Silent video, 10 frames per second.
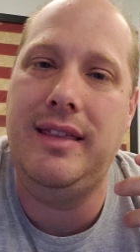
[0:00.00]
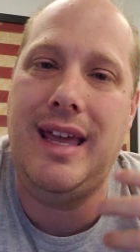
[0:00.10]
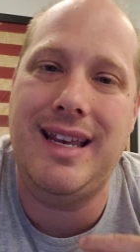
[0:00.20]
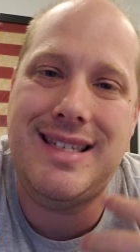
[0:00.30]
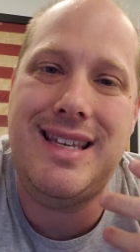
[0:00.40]

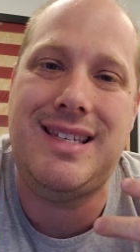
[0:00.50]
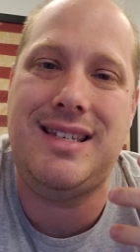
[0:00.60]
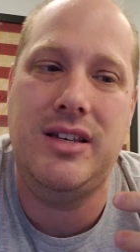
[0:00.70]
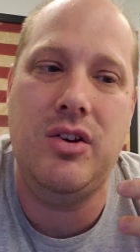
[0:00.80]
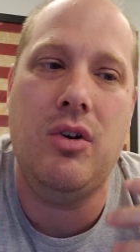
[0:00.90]
that
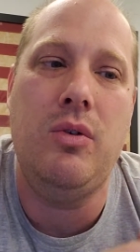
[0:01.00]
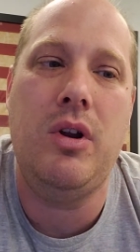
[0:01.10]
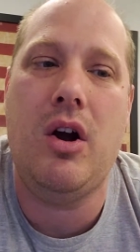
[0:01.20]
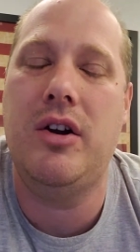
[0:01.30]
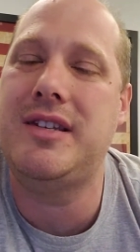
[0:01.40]
exists in your own
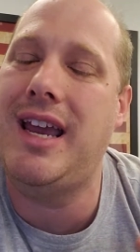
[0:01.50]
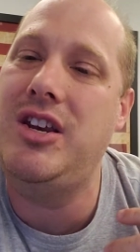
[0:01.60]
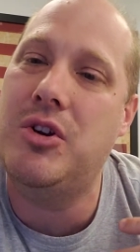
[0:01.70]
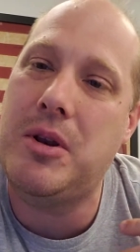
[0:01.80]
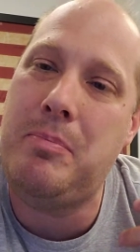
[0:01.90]
hearts and
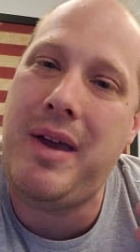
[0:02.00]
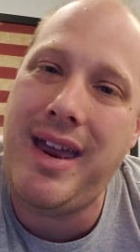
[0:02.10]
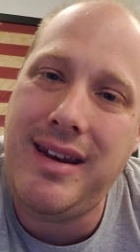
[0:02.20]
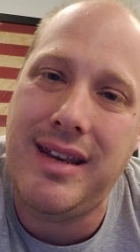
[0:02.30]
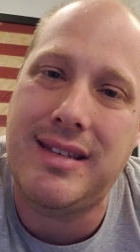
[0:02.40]
your
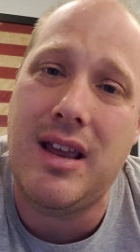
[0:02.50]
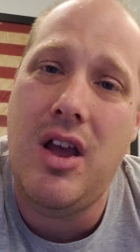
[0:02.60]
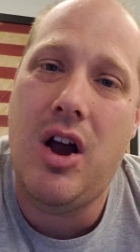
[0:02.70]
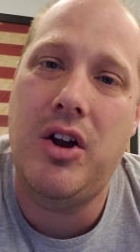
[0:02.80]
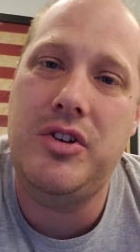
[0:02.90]
dependence
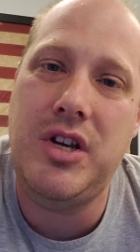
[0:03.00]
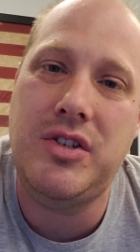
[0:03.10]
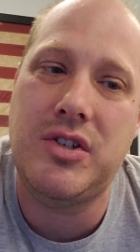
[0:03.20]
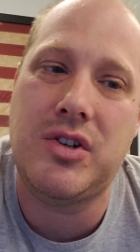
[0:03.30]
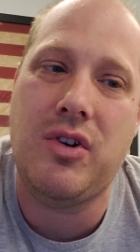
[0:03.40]
on
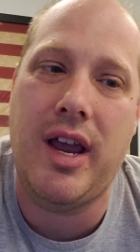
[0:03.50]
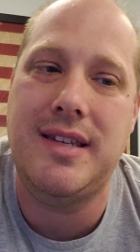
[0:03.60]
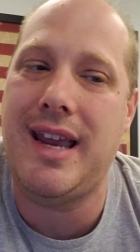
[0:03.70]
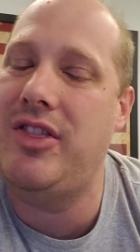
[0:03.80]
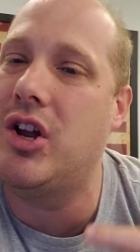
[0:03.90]
Jesus
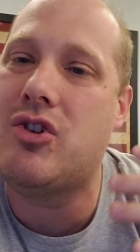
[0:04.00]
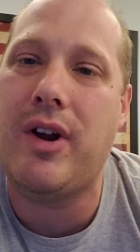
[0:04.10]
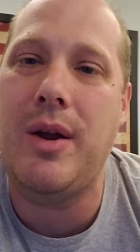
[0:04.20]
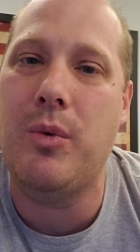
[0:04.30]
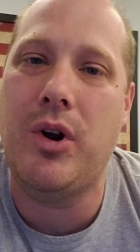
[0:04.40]
Christ and the
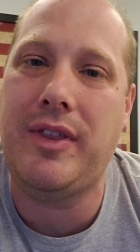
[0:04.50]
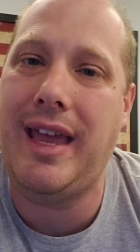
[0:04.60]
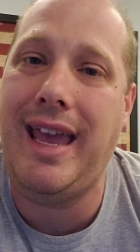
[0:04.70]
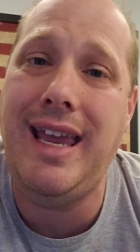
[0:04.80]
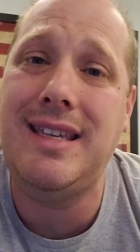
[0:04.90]
great work that
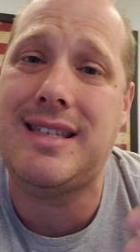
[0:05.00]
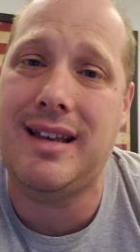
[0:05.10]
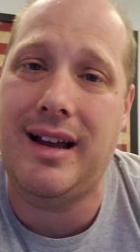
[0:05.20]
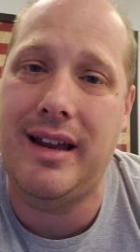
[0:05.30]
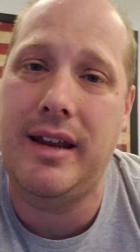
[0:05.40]
He's
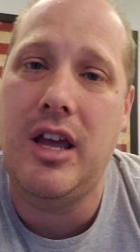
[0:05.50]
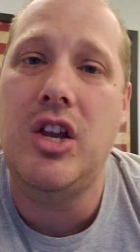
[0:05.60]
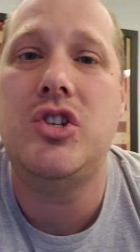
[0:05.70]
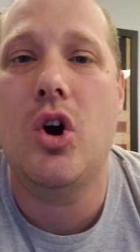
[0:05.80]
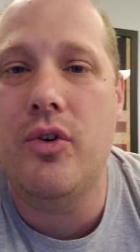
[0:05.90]
done
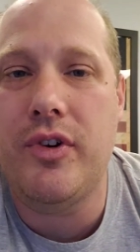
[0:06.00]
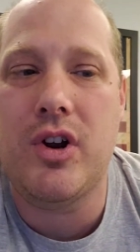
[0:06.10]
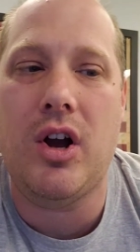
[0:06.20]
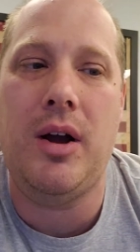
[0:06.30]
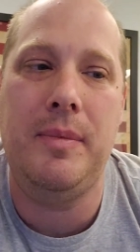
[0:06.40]
to
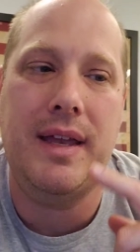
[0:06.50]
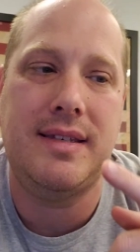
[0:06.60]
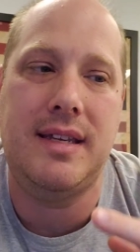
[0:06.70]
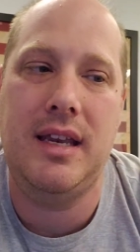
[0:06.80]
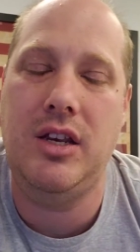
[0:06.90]
overcome that
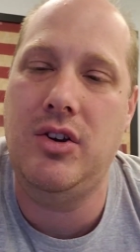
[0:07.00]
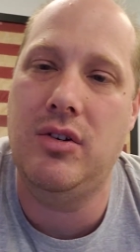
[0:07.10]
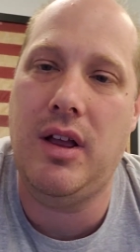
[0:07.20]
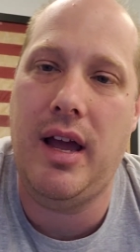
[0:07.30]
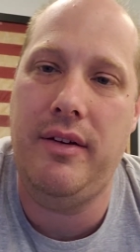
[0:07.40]
sin in your
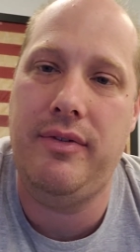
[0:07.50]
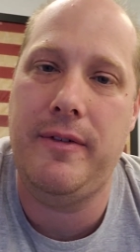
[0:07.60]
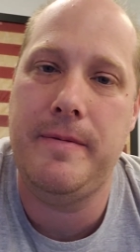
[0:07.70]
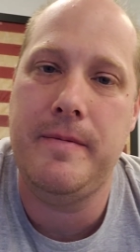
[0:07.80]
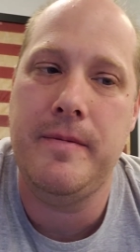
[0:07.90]
life.
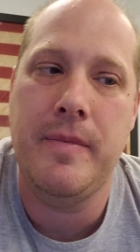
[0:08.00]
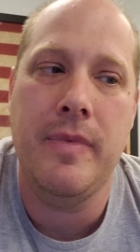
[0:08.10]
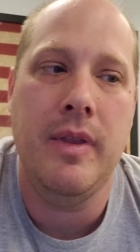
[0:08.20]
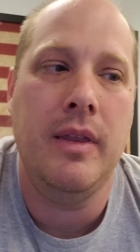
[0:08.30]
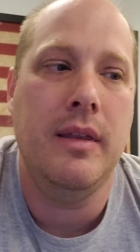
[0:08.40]

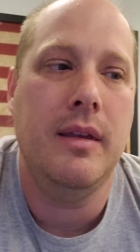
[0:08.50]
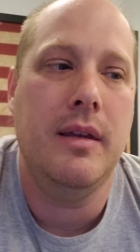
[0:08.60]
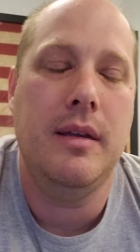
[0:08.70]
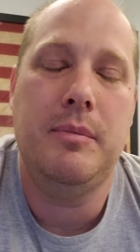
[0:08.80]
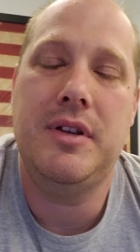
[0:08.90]

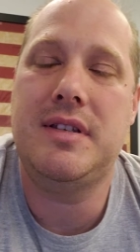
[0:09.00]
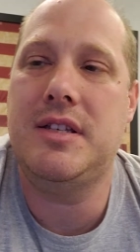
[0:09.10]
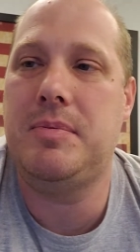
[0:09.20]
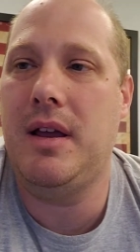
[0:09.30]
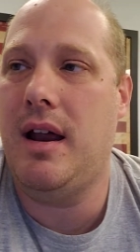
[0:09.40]
Plus,
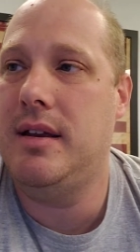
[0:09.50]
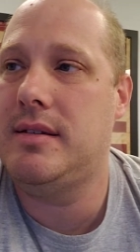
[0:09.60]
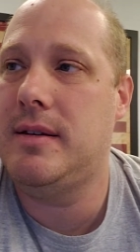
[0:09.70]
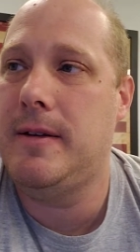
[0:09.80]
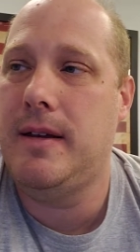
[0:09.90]
let's be honest